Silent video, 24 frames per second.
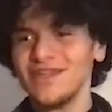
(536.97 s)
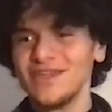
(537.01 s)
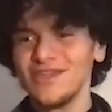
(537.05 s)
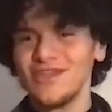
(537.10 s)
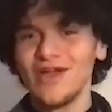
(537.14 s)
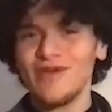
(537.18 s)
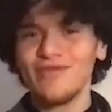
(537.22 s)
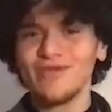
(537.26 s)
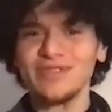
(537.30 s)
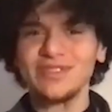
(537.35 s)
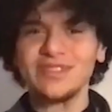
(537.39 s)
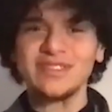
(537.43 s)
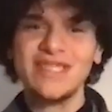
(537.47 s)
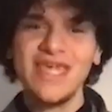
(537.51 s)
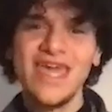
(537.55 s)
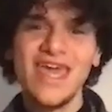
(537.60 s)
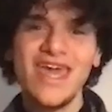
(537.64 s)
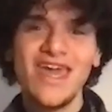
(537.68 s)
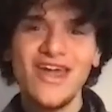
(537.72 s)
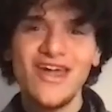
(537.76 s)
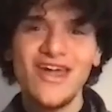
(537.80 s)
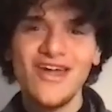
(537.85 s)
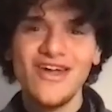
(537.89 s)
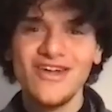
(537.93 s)
I was
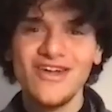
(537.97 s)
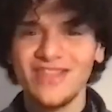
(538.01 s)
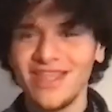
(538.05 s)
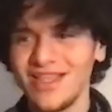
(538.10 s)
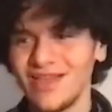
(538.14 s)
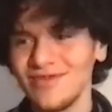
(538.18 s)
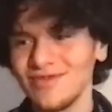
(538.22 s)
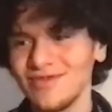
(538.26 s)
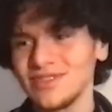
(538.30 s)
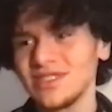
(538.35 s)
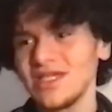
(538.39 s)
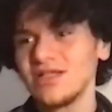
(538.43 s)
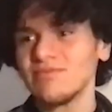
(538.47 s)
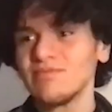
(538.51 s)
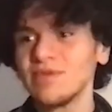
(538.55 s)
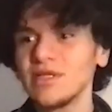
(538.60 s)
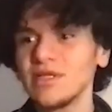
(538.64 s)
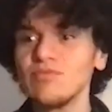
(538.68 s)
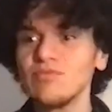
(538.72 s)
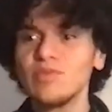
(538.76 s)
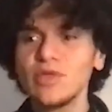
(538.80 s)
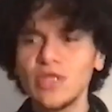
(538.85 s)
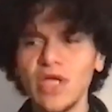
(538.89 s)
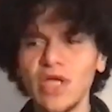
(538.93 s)
scared, and I was telling, but
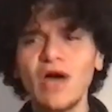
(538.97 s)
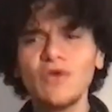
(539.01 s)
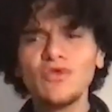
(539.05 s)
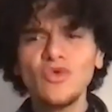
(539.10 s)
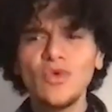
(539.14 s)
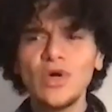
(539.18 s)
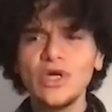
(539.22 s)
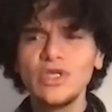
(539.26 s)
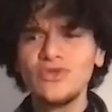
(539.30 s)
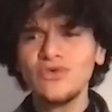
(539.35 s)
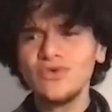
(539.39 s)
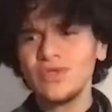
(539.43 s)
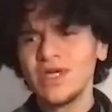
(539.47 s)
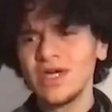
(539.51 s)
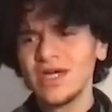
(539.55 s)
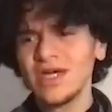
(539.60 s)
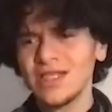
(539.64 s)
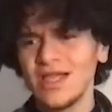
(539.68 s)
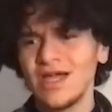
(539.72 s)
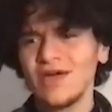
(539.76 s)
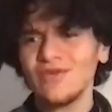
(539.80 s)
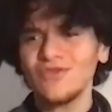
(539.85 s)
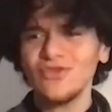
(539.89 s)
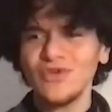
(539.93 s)
how do I do that?
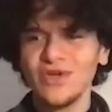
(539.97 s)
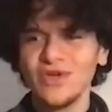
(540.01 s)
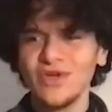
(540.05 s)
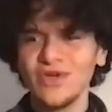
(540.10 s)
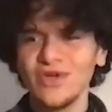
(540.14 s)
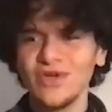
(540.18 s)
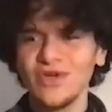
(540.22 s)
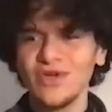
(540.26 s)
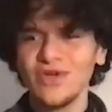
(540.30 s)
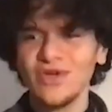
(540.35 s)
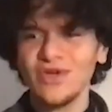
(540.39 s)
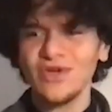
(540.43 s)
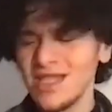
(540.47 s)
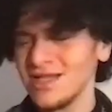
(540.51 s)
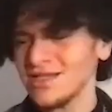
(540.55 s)
And how do I do that?